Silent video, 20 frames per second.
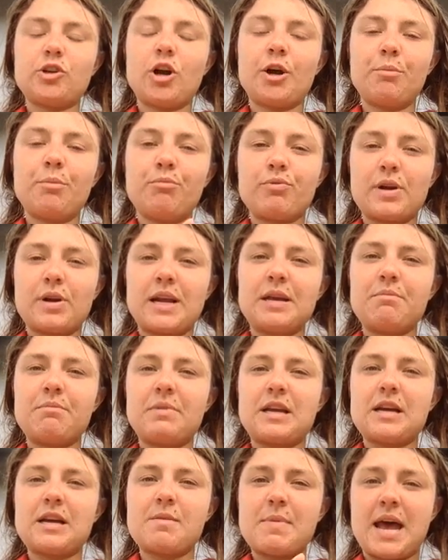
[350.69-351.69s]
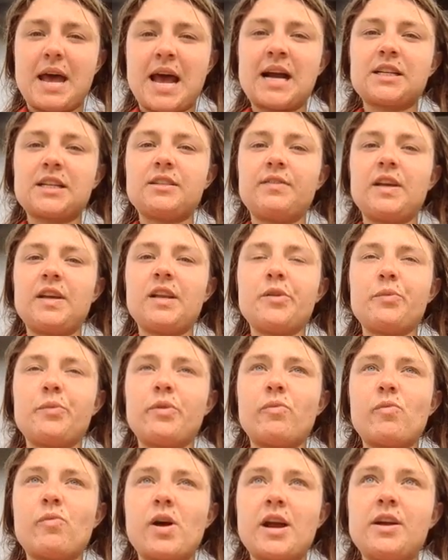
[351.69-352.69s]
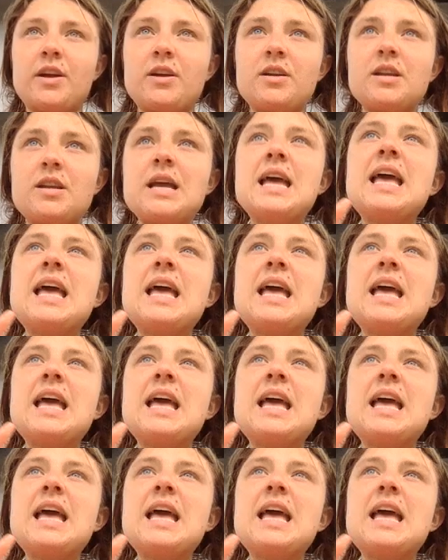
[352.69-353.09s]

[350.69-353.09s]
our brain become activated and rewired,